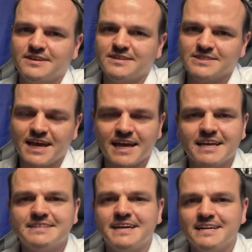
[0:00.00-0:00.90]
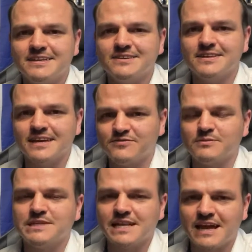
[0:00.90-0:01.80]
So I can tell you that from
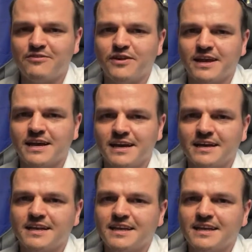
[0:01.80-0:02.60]
South Africa,